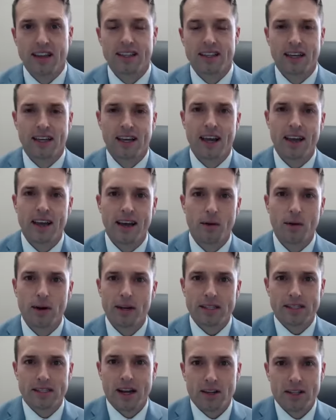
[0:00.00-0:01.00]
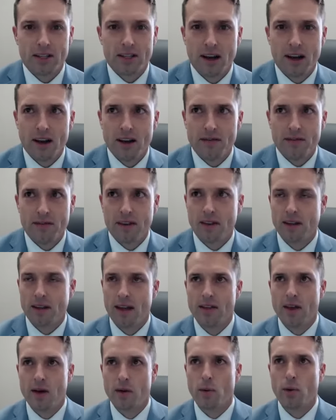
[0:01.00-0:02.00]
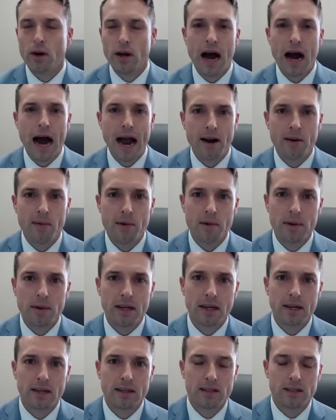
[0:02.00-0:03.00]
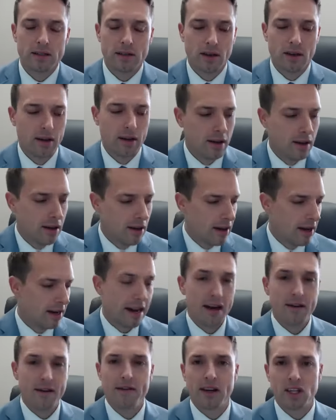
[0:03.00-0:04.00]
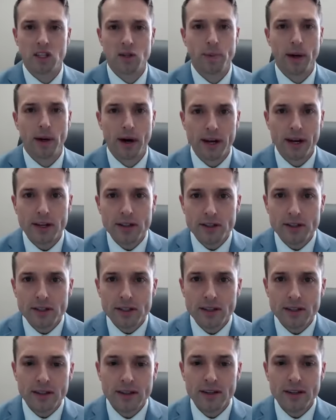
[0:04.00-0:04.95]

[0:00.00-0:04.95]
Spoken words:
I was like, hey, I want to sell stuff. And they wouldn't hire me because I didn't have any experience.